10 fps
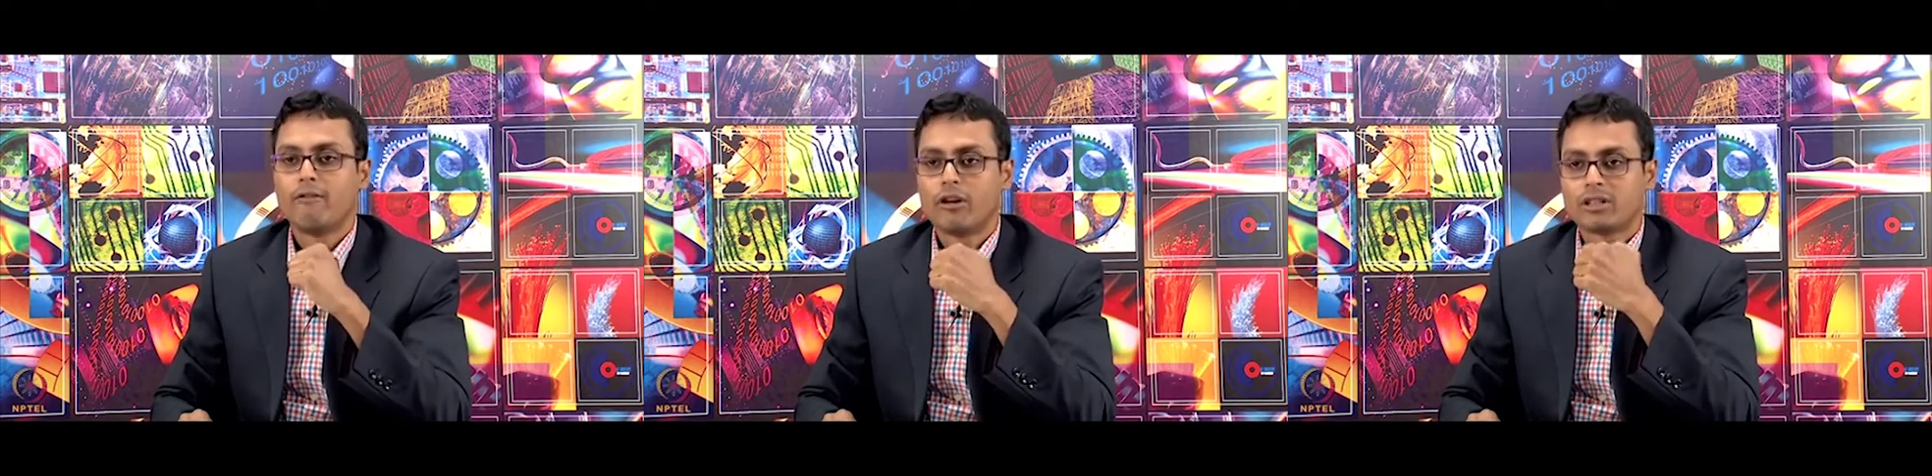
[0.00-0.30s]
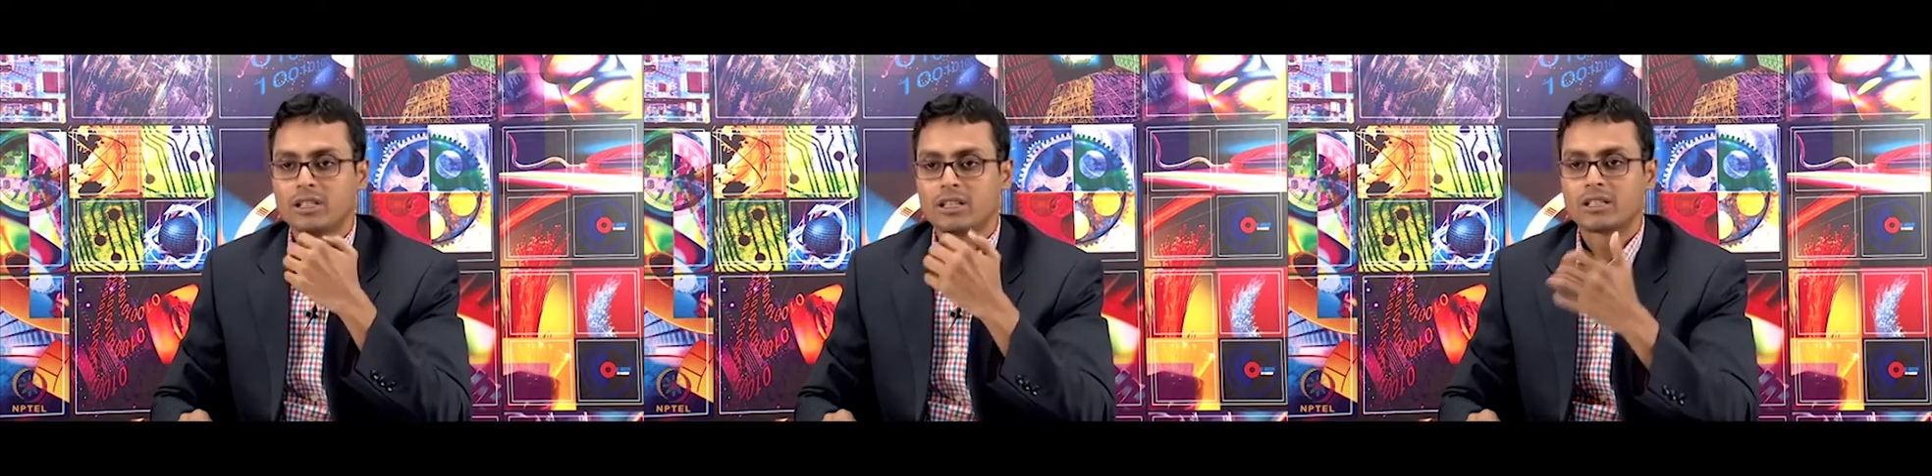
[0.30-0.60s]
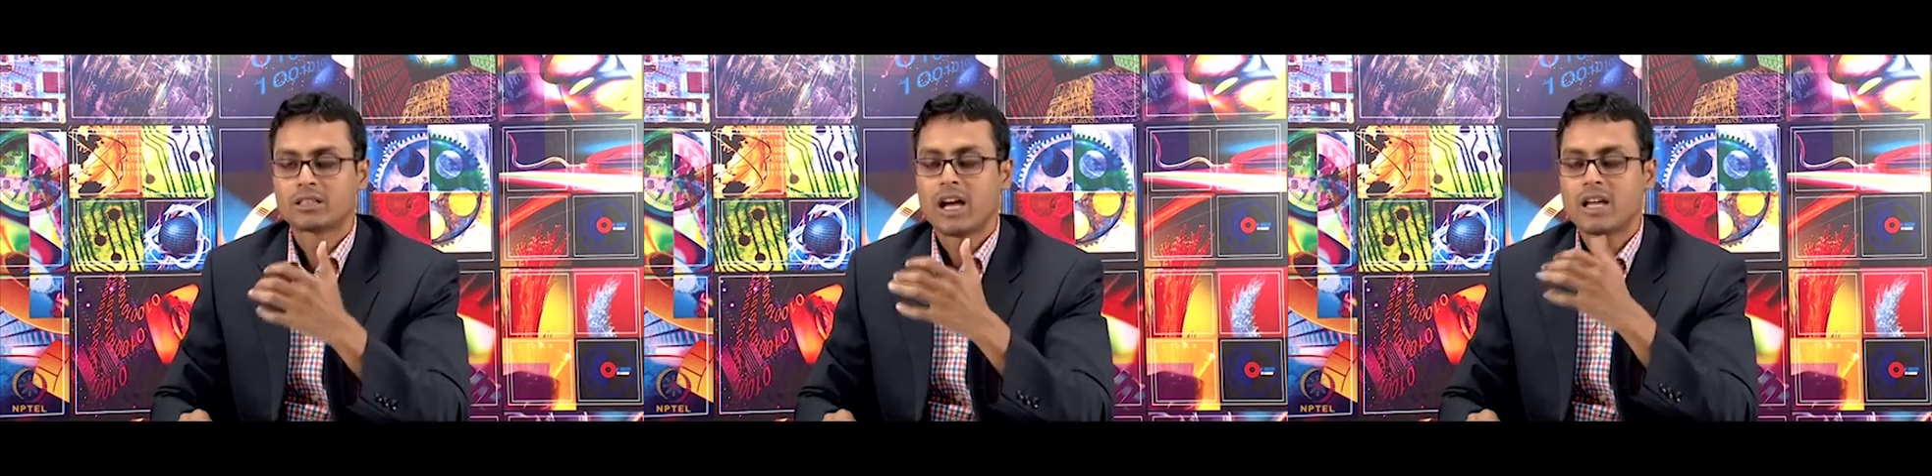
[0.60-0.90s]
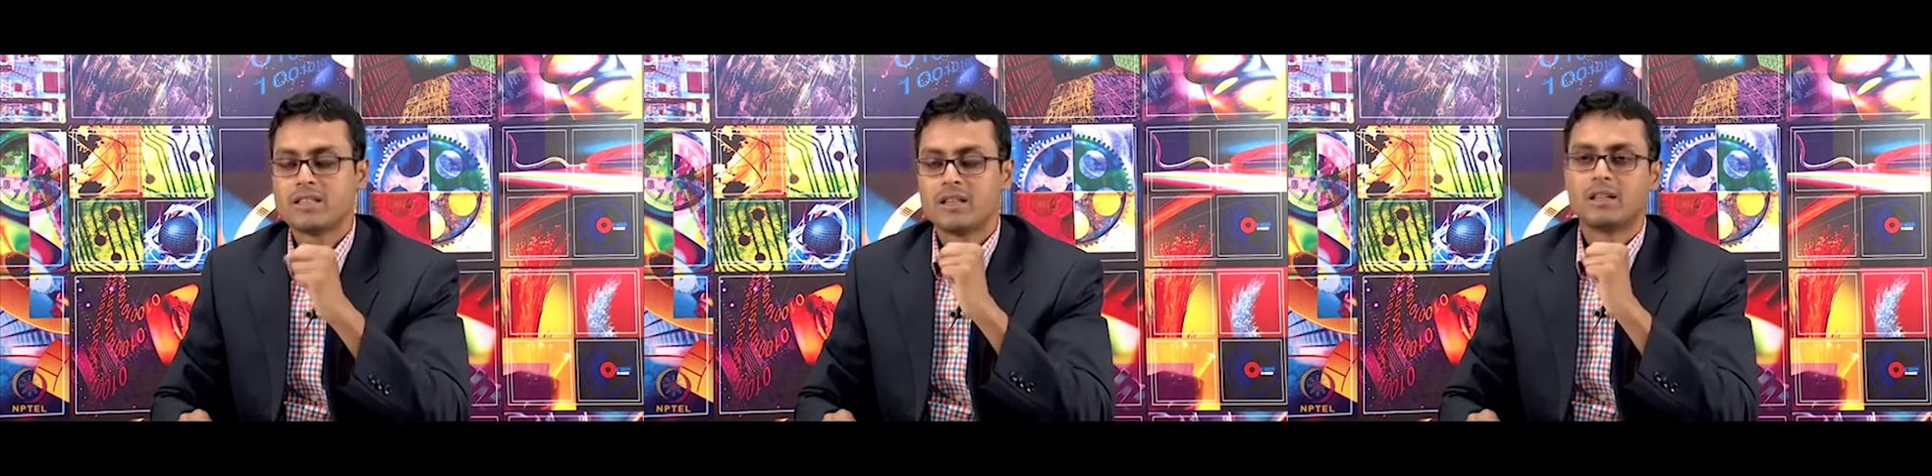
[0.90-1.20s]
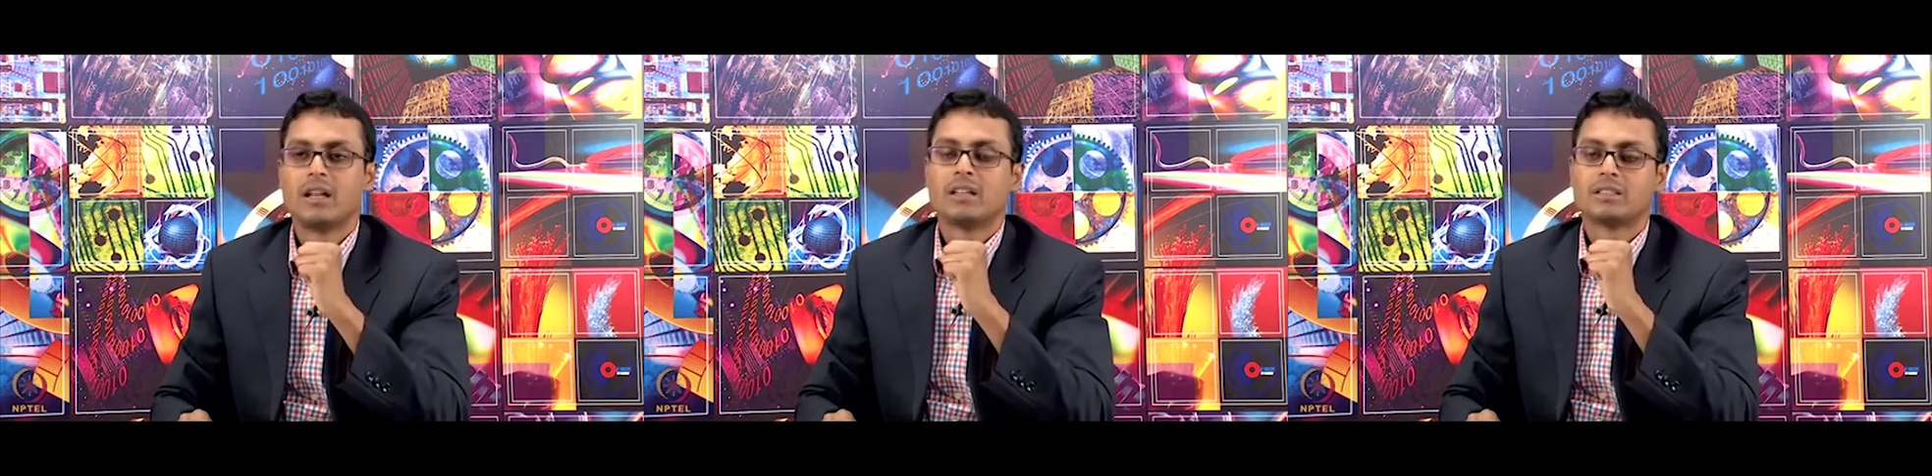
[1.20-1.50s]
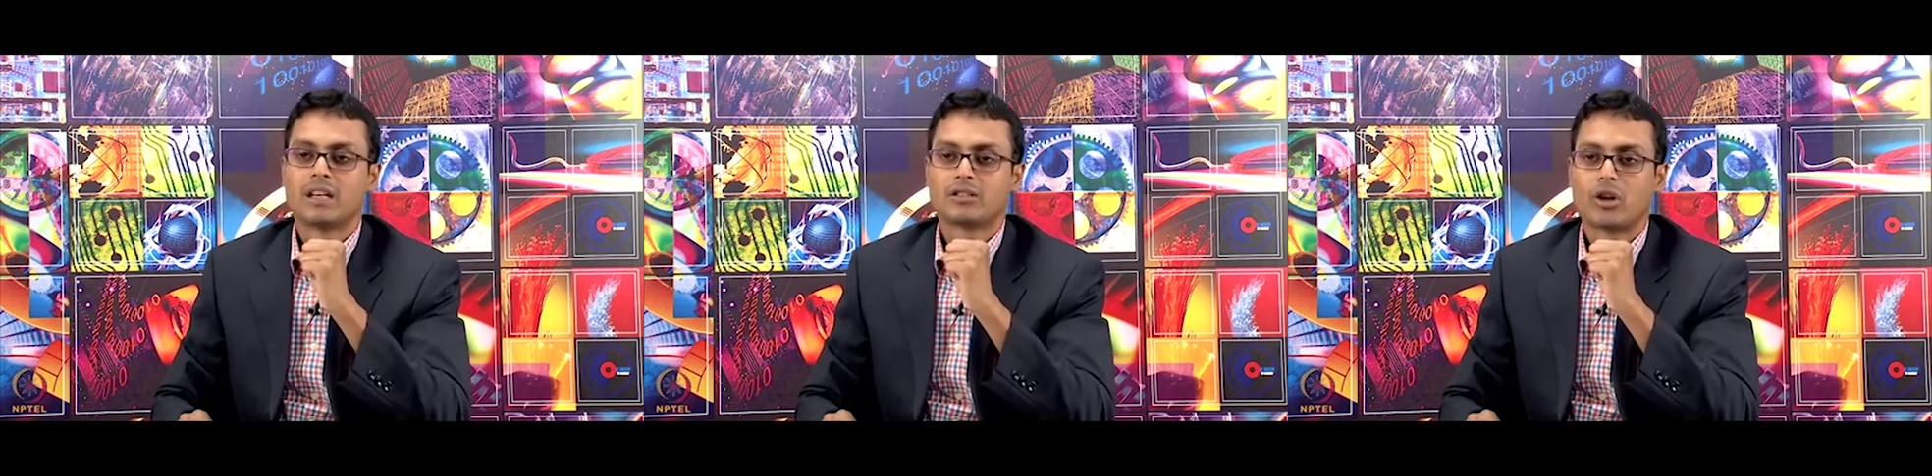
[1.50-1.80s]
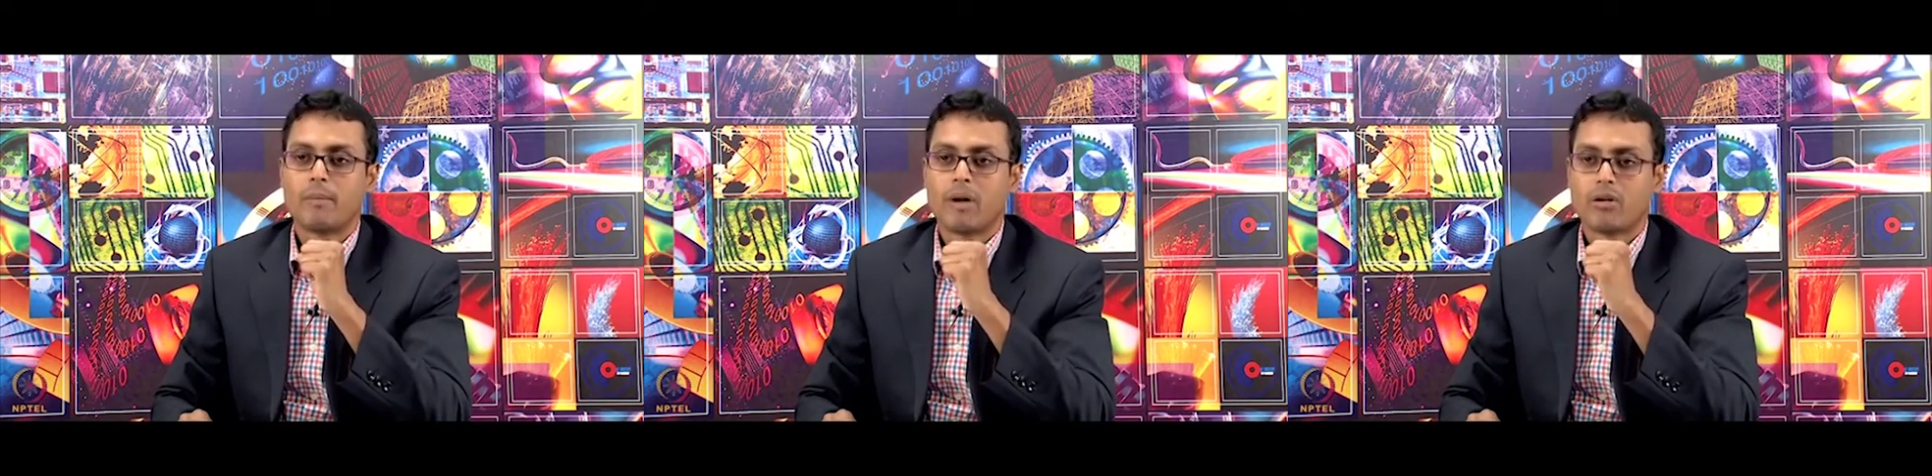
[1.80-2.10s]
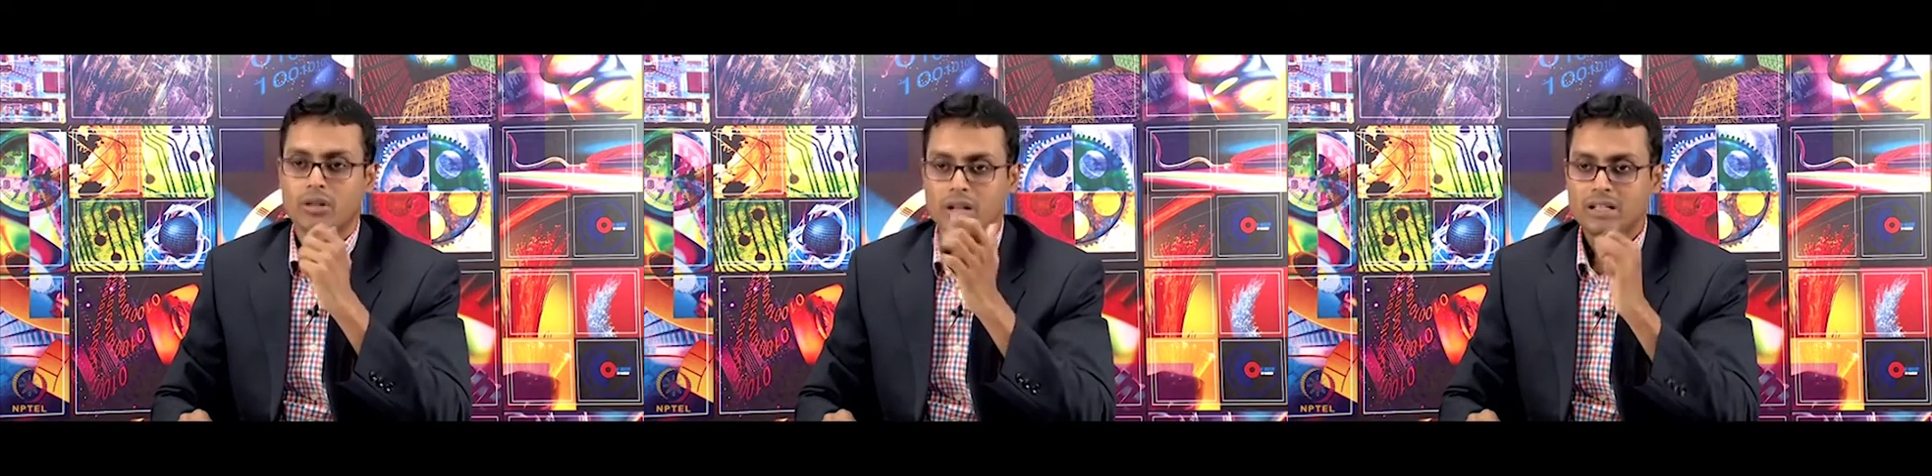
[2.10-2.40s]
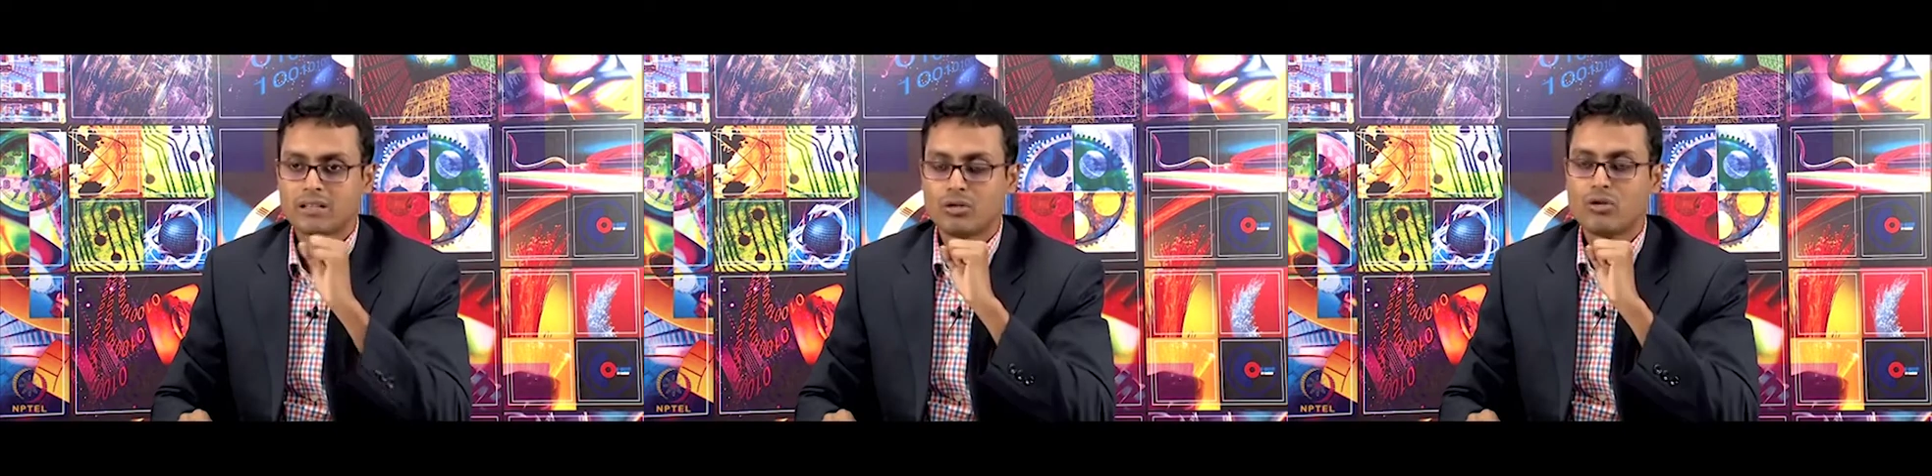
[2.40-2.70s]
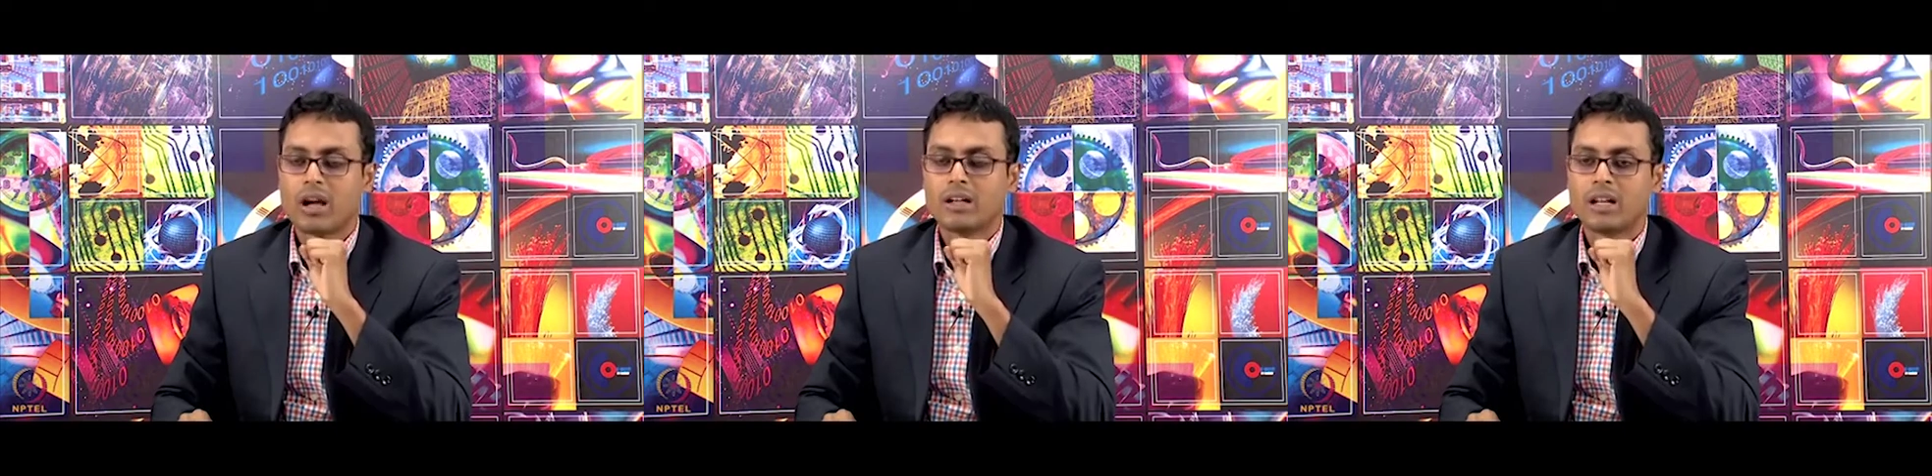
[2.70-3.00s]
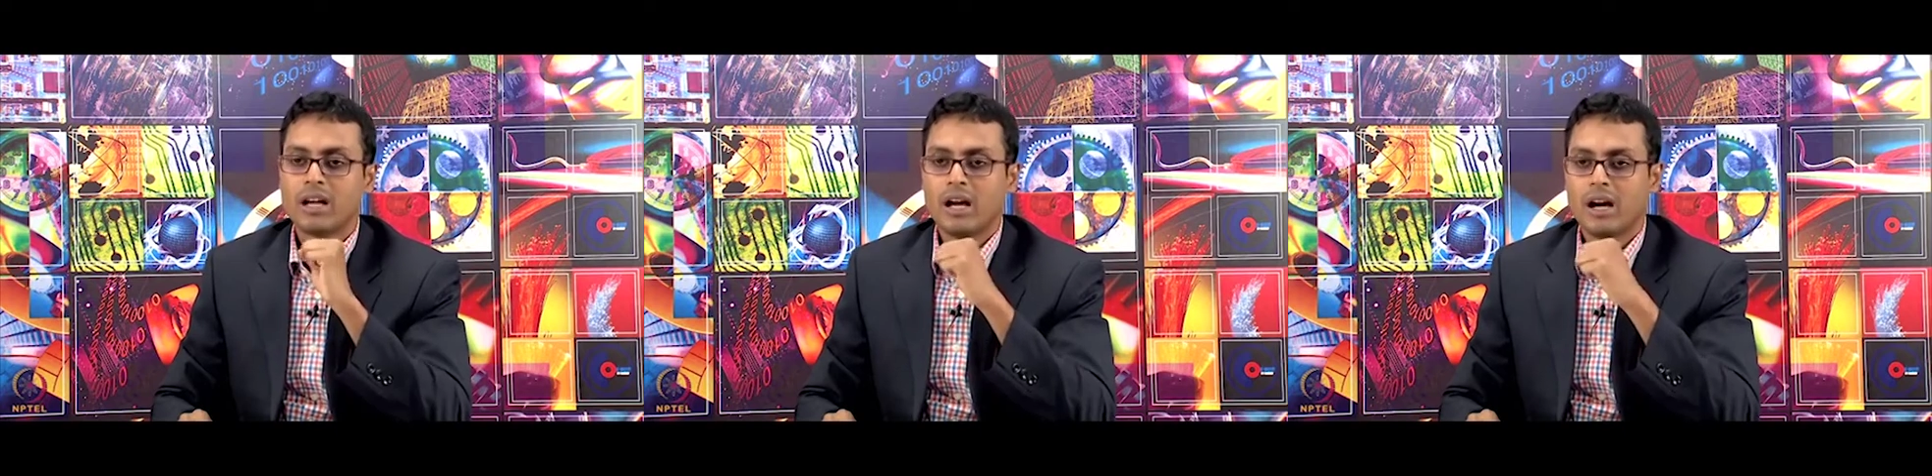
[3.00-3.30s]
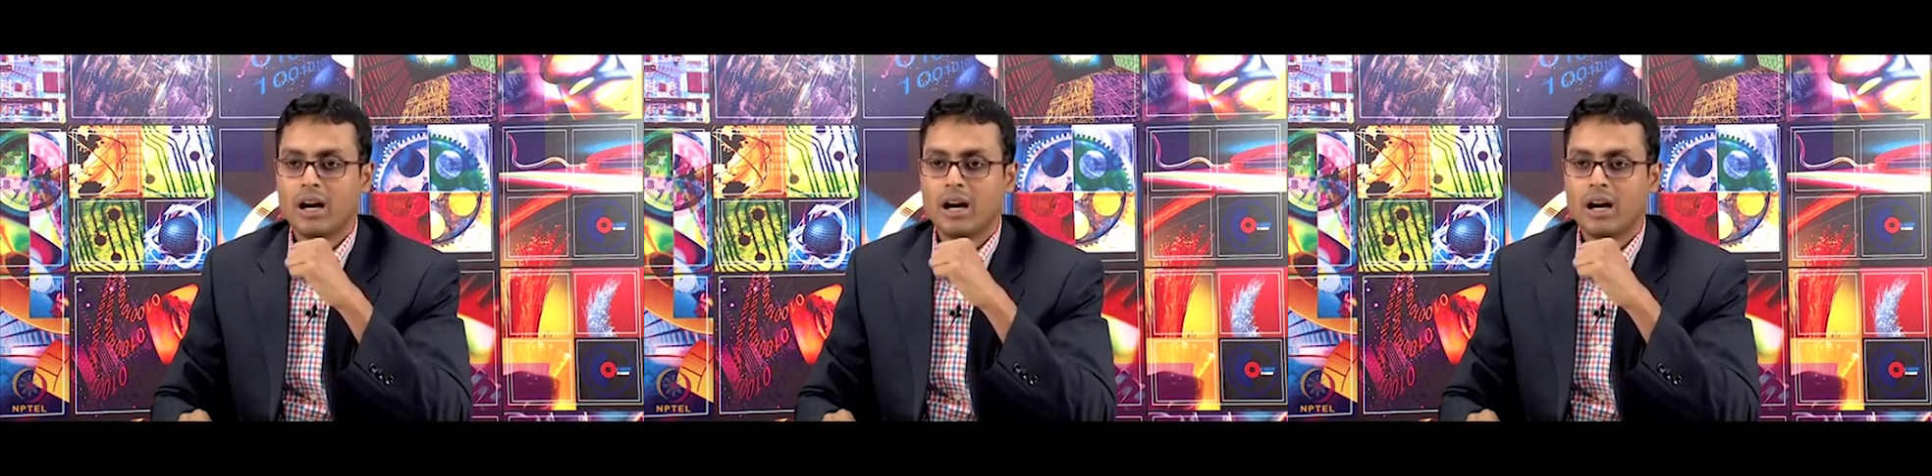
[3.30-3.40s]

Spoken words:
for synthesizing such compound. Let us look at